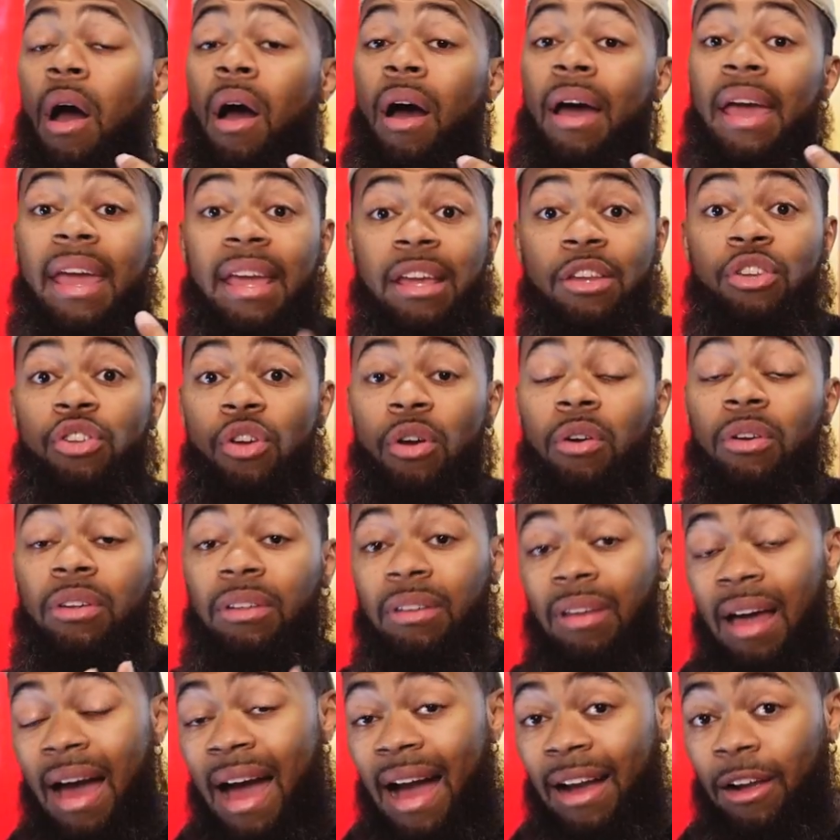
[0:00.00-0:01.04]
uh, in your
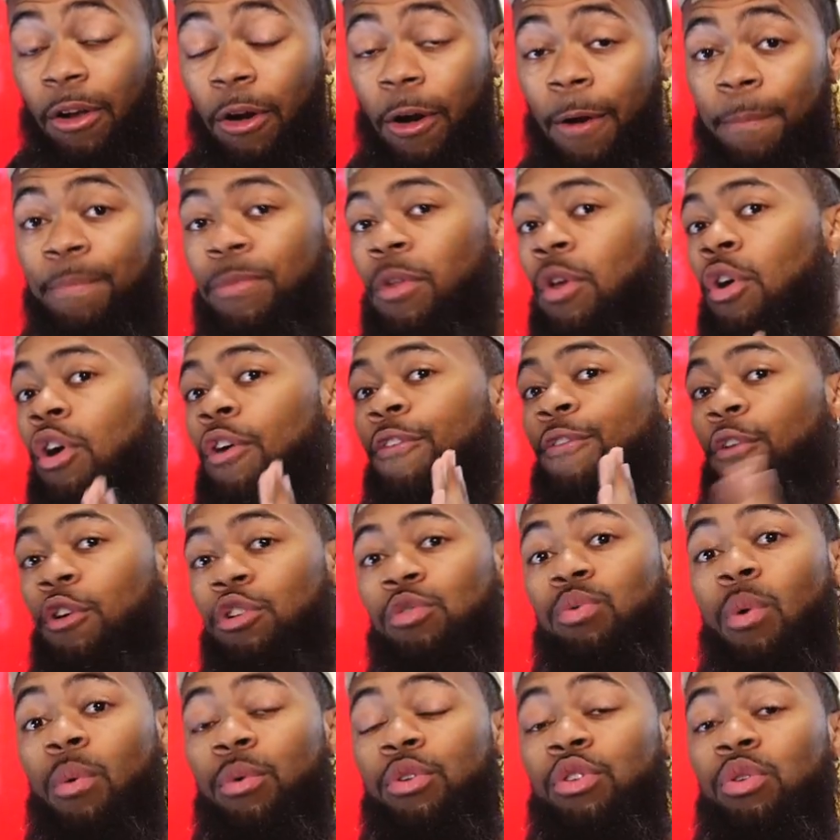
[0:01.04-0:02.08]
locker.
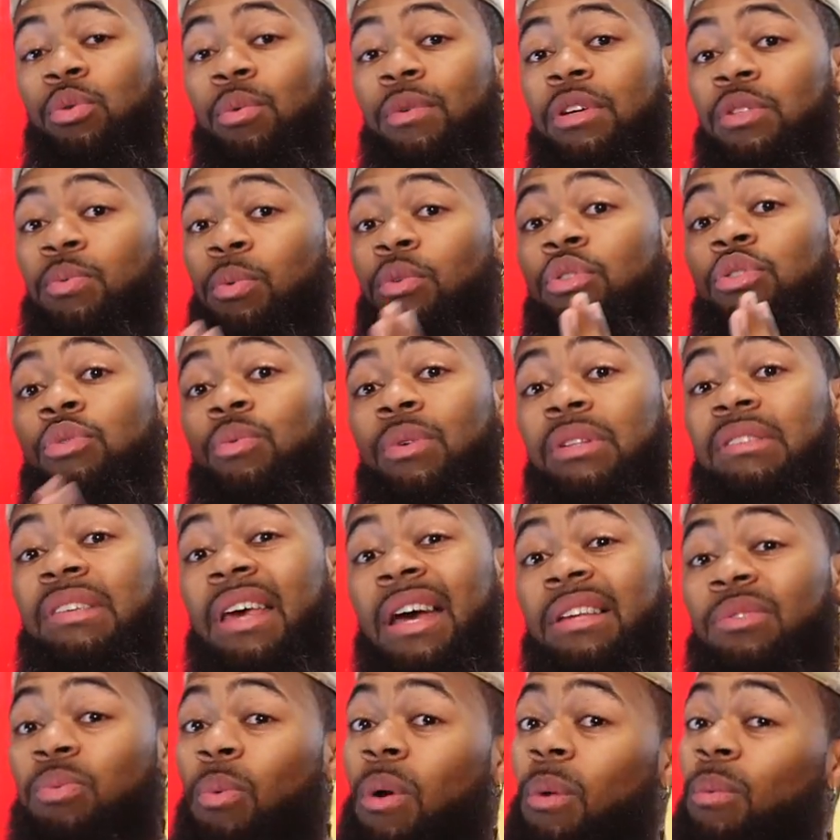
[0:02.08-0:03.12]
First, what we'll do is we'll do a
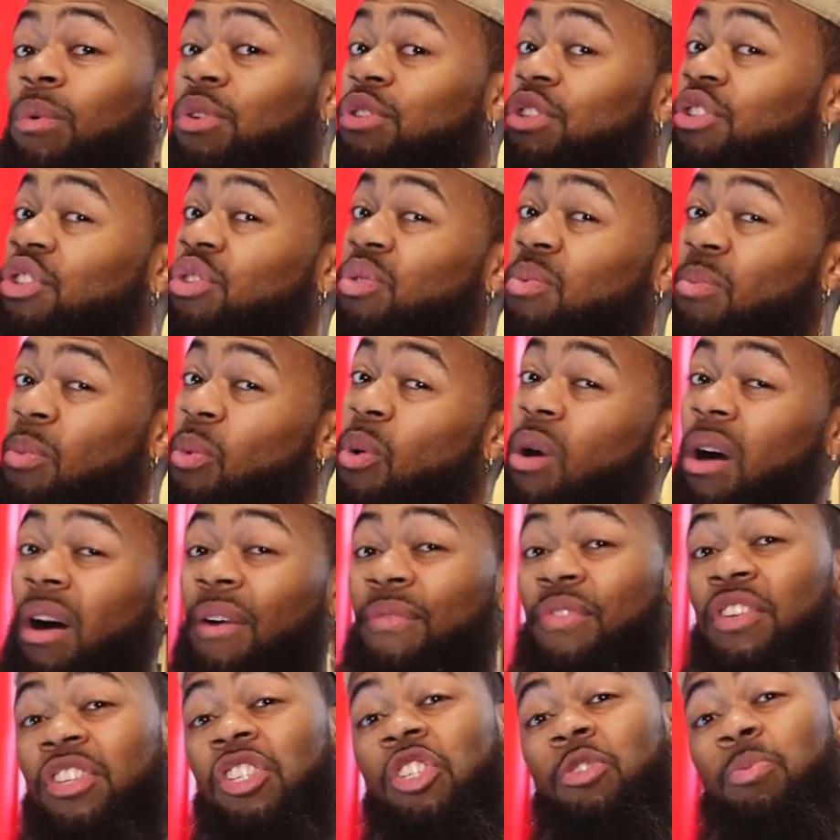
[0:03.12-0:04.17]
test where we'll just do more
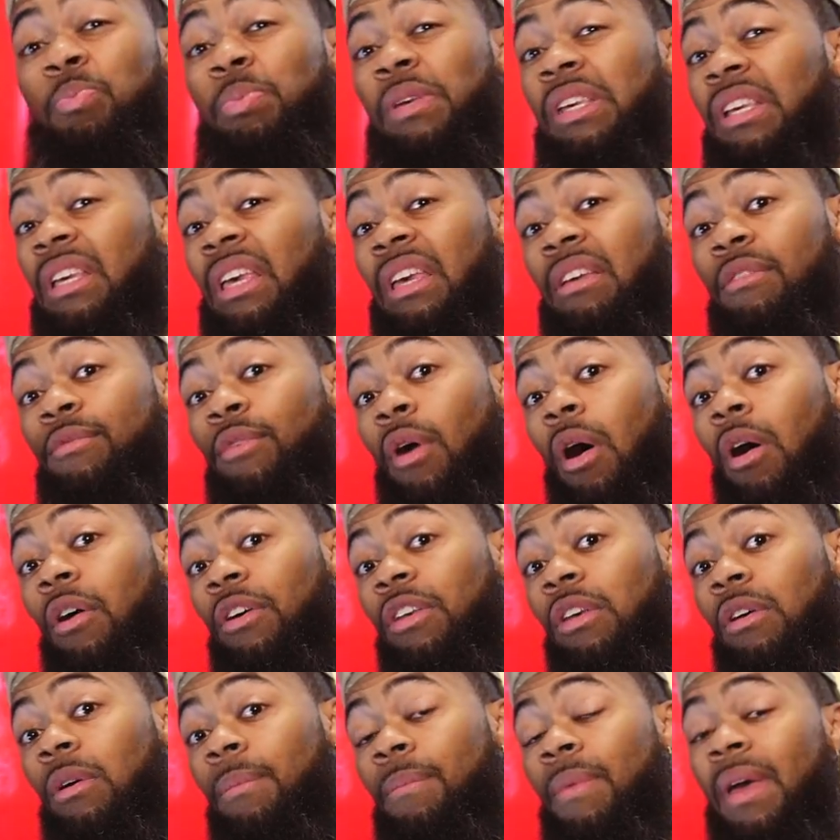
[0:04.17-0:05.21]
of the speaking
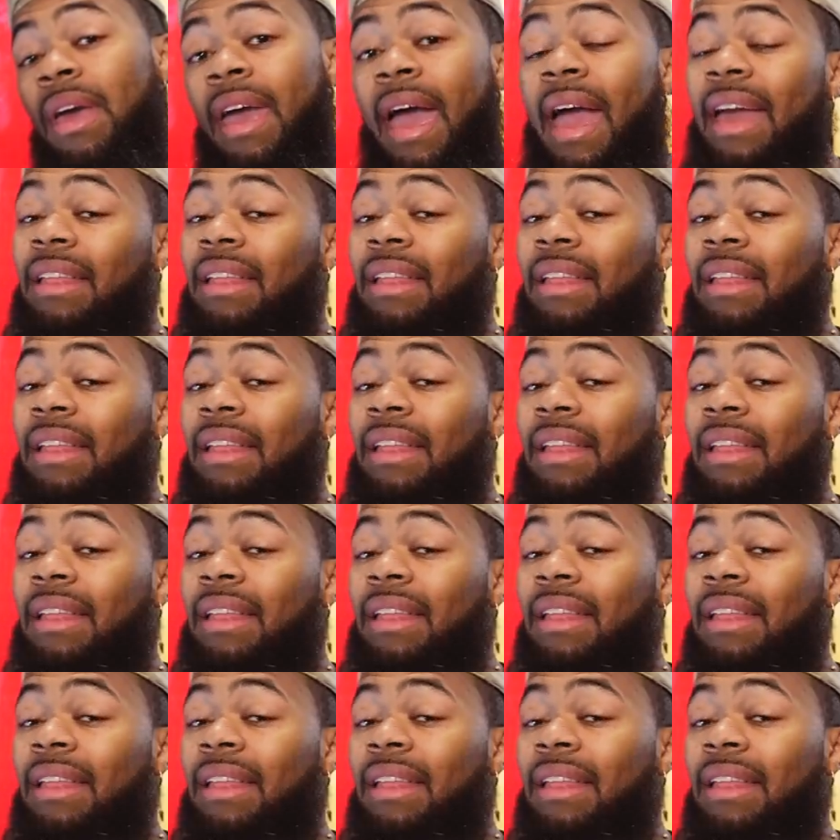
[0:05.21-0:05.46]
volume.